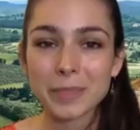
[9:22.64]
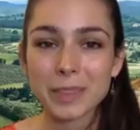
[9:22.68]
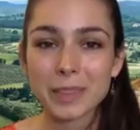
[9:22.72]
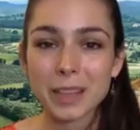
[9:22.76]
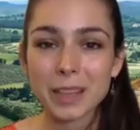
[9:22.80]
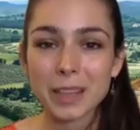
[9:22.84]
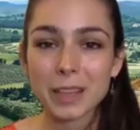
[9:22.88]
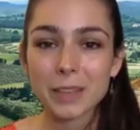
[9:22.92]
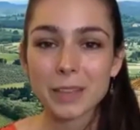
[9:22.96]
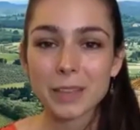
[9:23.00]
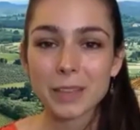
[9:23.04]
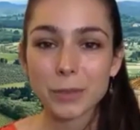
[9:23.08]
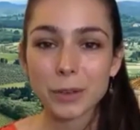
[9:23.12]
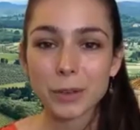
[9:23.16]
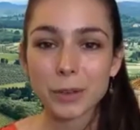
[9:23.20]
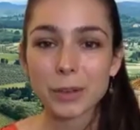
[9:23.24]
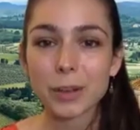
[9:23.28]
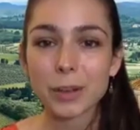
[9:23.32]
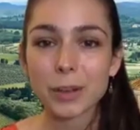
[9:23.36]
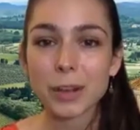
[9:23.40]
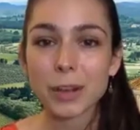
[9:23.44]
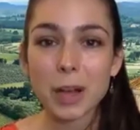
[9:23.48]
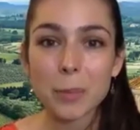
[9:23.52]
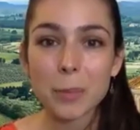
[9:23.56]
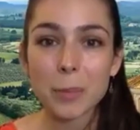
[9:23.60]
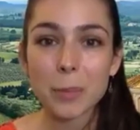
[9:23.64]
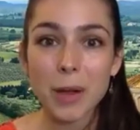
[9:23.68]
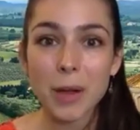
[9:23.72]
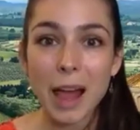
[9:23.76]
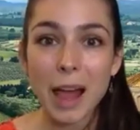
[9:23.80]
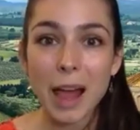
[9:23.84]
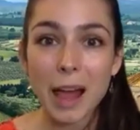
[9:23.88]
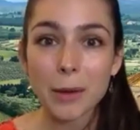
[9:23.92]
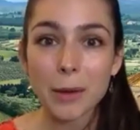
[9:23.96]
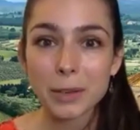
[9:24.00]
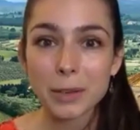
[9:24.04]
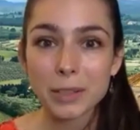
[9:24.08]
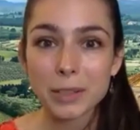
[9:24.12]
for a couple
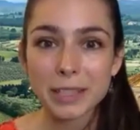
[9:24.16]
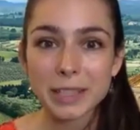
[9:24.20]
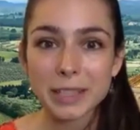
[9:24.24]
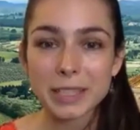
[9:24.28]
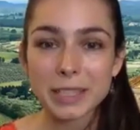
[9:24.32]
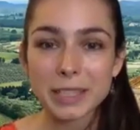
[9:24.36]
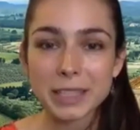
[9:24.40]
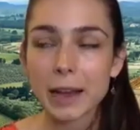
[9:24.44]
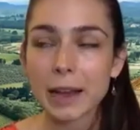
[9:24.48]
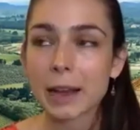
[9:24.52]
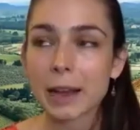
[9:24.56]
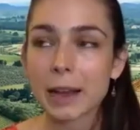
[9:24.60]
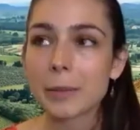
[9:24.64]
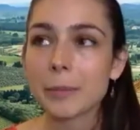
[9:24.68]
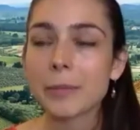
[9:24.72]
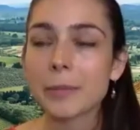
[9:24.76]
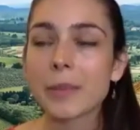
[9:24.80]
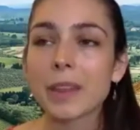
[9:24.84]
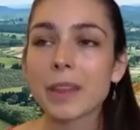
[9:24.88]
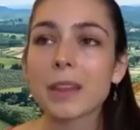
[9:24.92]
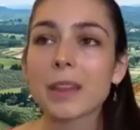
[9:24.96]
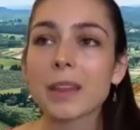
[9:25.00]
hours at a time.